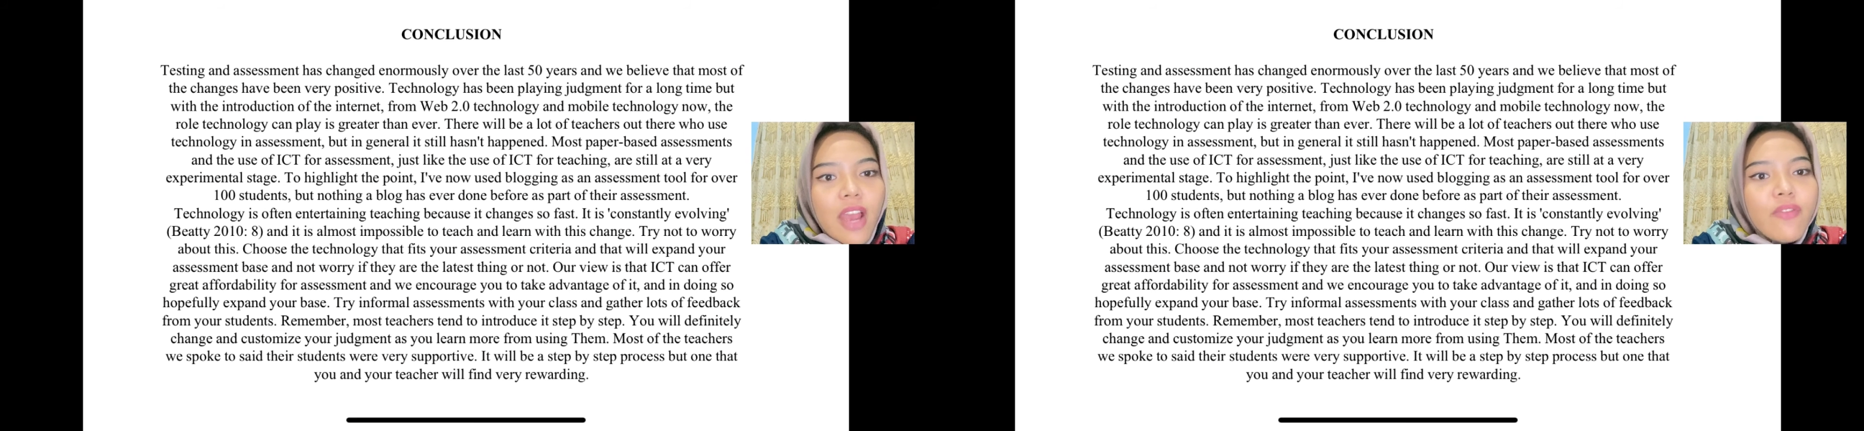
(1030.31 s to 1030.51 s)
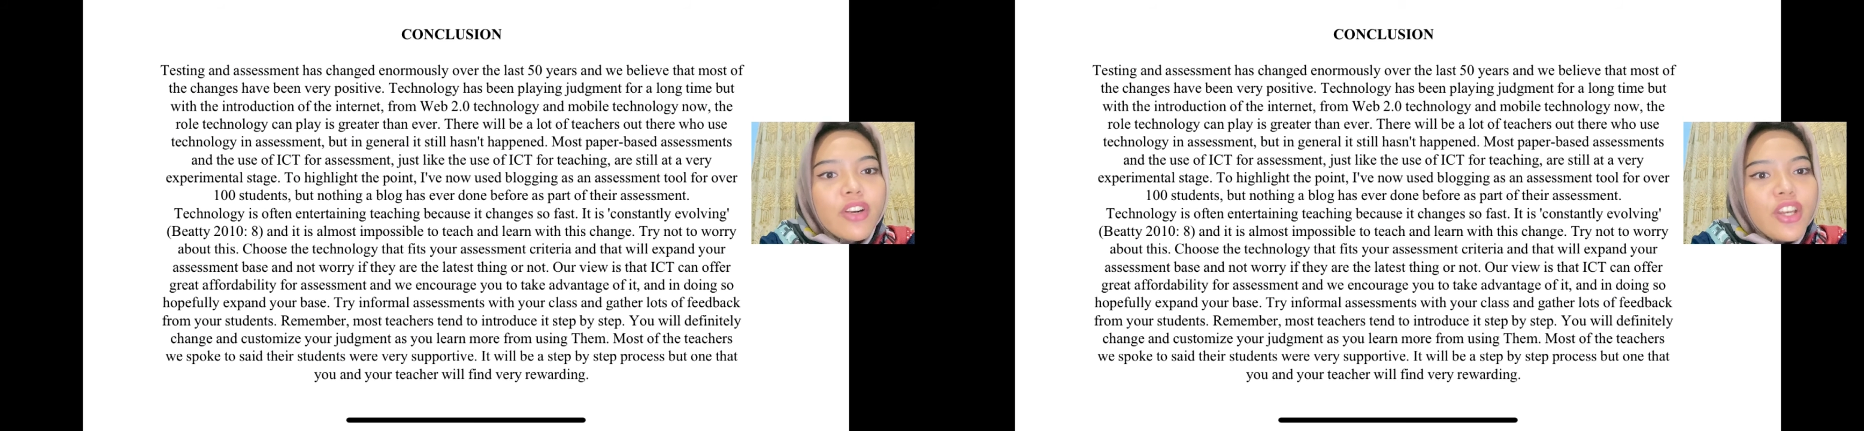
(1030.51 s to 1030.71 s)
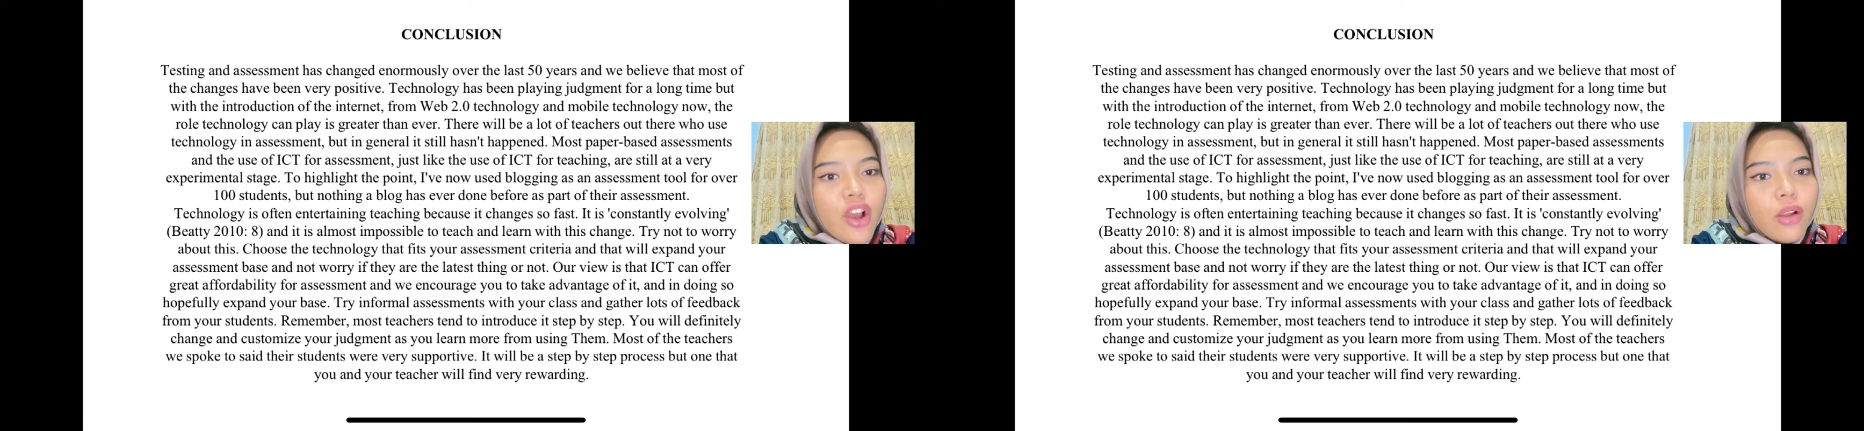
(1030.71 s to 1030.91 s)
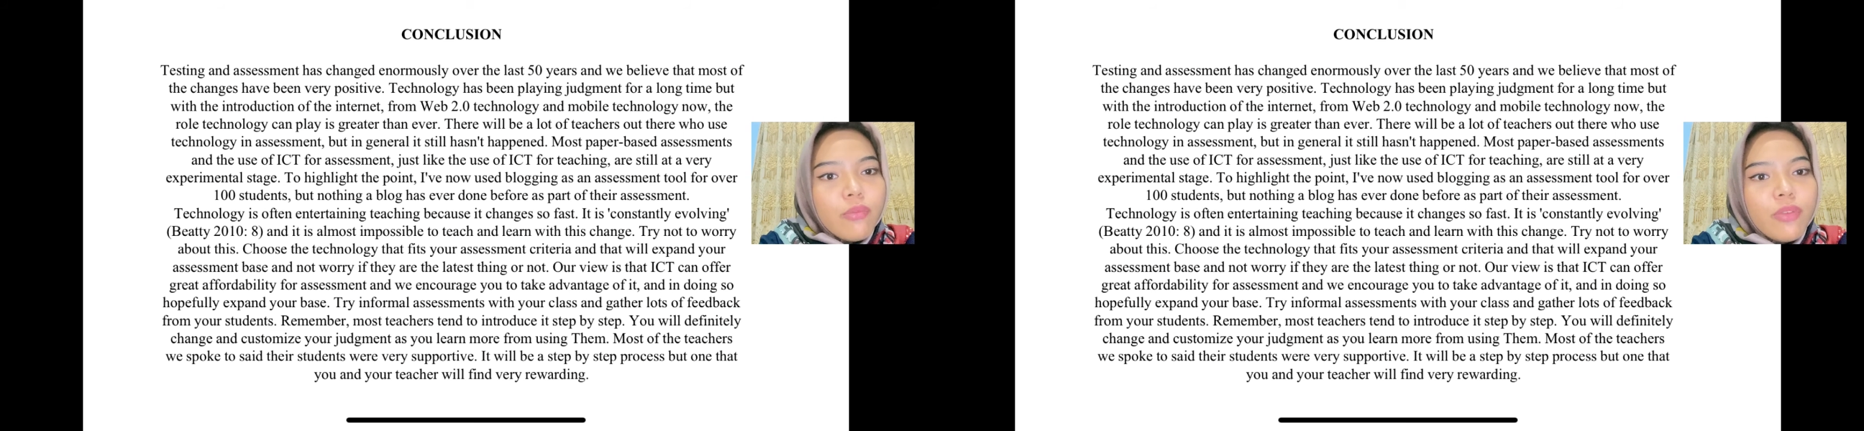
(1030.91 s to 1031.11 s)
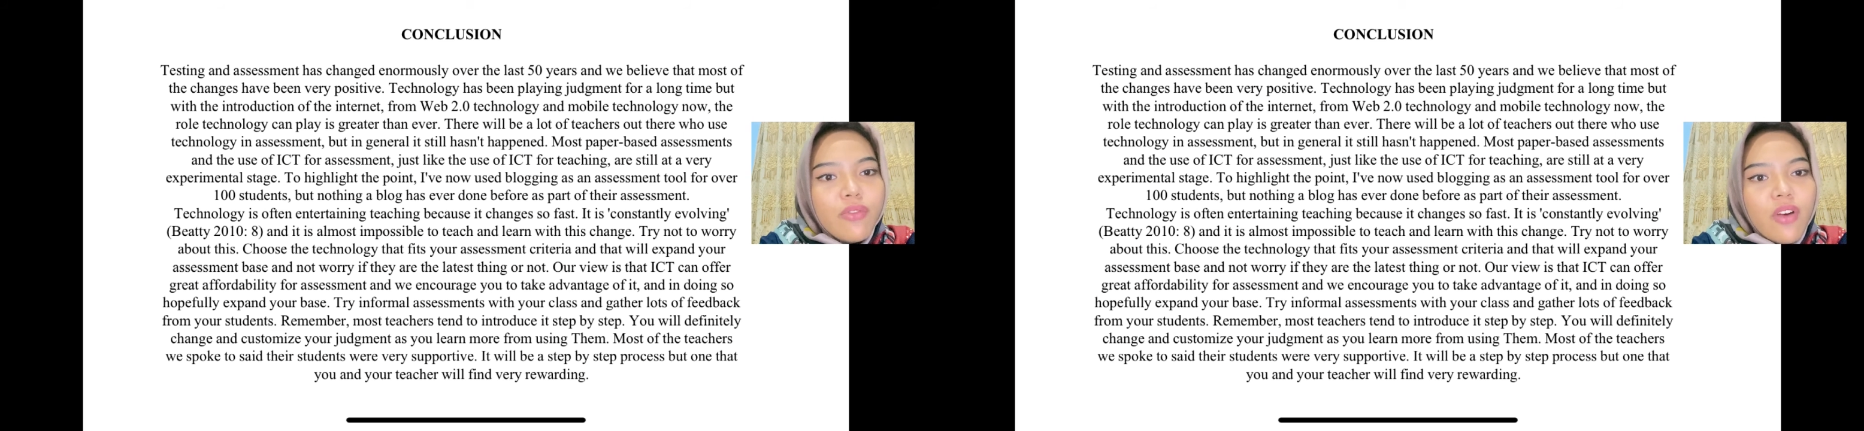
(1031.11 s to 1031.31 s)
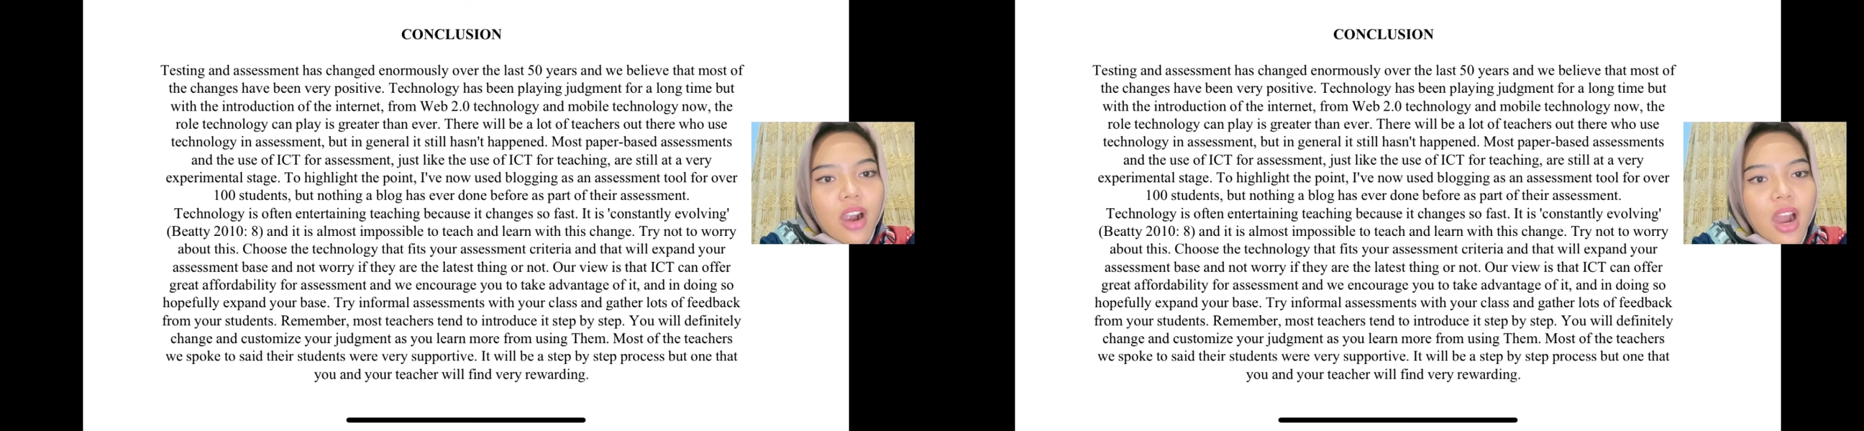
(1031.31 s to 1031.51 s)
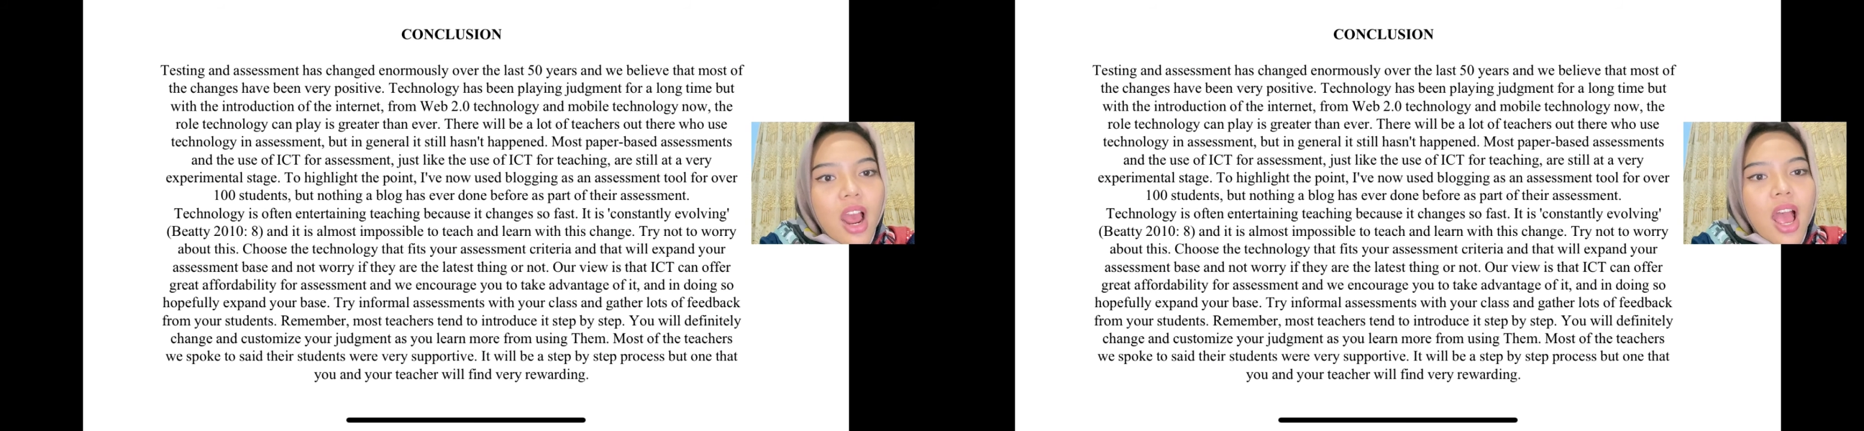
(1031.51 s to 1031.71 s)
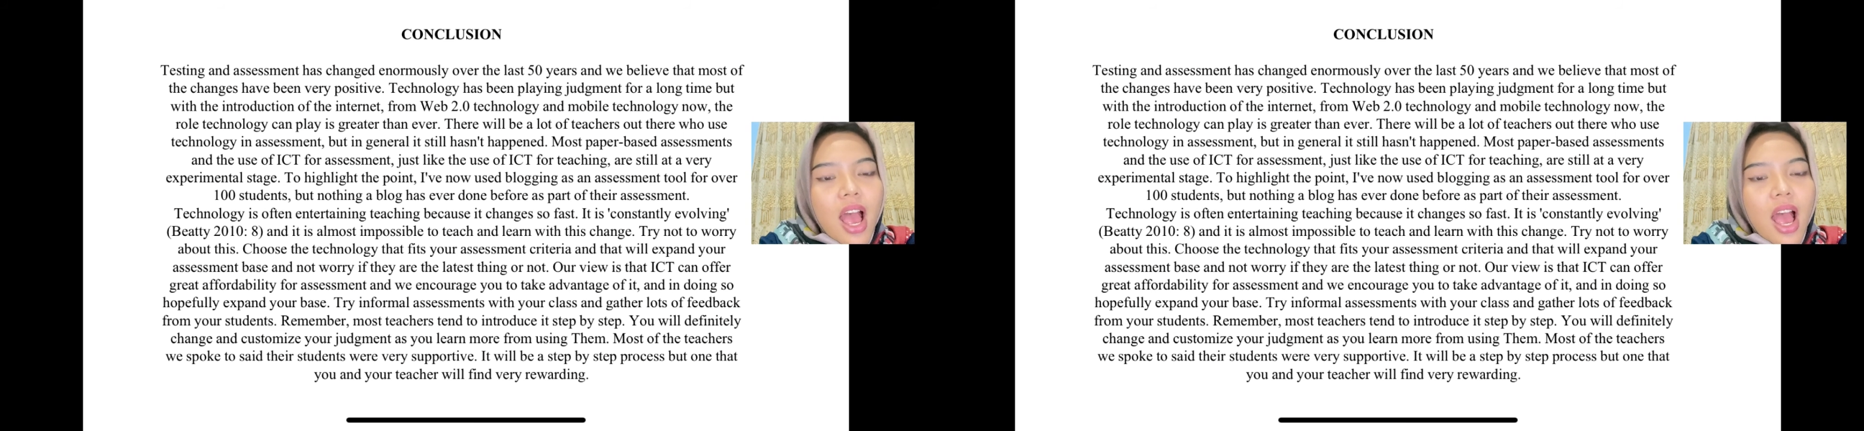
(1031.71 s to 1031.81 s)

ever done before